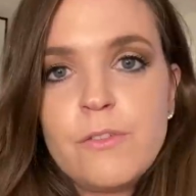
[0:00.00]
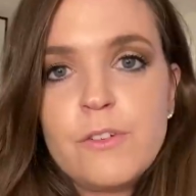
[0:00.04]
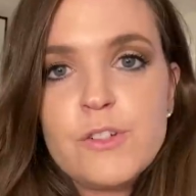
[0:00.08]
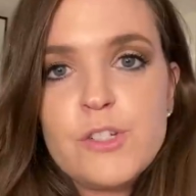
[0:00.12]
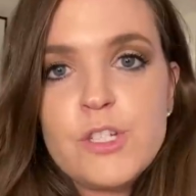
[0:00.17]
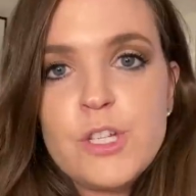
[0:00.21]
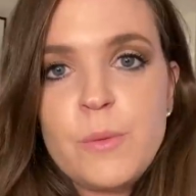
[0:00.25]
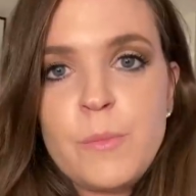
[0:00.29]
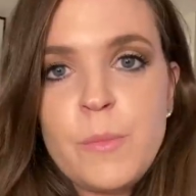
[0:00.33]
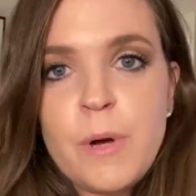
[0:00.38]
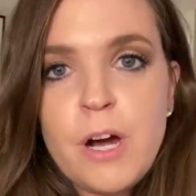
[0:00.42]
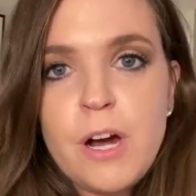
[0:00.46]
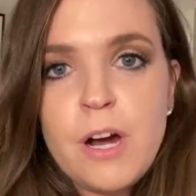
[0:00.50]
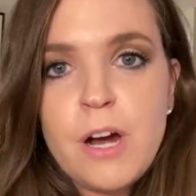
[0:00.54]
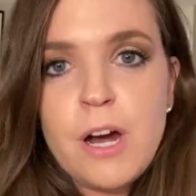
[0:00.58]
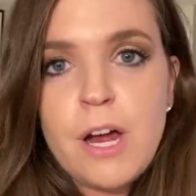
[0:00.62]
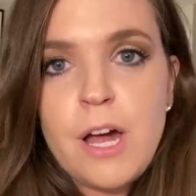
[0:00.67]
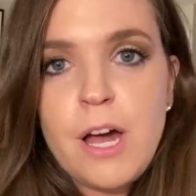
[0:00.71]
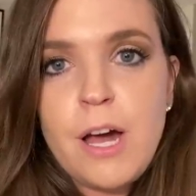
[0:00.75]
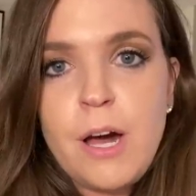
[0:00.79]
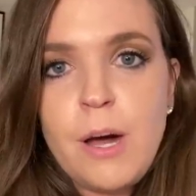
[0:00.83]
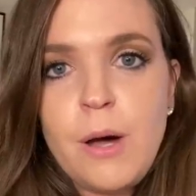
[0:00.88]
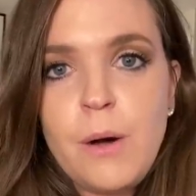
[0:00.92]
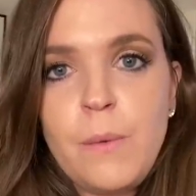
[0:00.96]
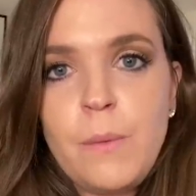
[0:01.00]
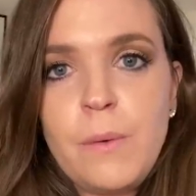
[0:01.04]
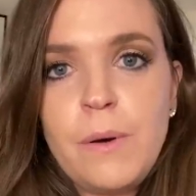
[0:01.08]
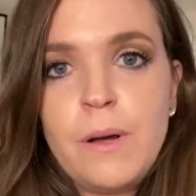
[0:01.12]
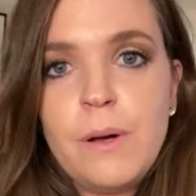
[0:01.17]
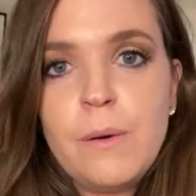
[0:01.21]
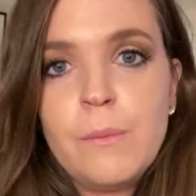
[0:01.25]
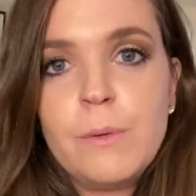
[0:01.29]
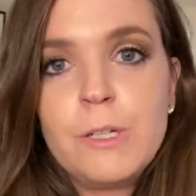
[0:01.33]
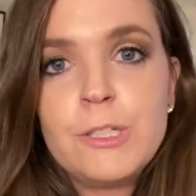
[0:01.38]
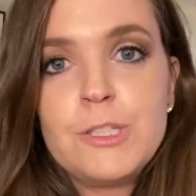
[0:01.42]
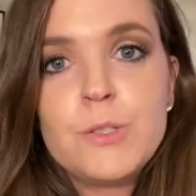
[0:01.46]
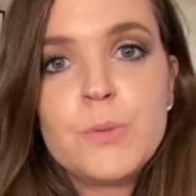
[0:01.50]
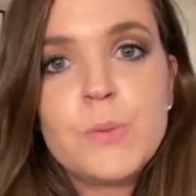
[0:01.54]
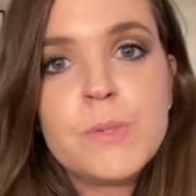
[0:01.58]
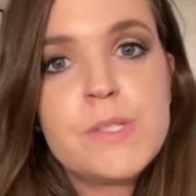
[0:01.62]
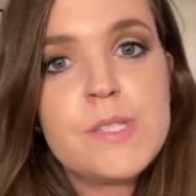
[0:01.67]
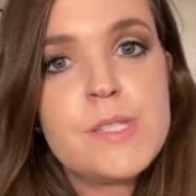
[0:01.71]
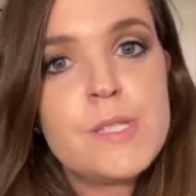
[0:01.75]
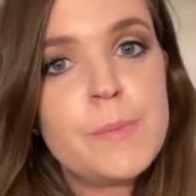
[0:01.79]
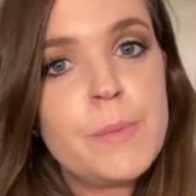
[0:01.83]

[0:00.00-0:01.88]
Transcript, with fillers: for tomorrow, which was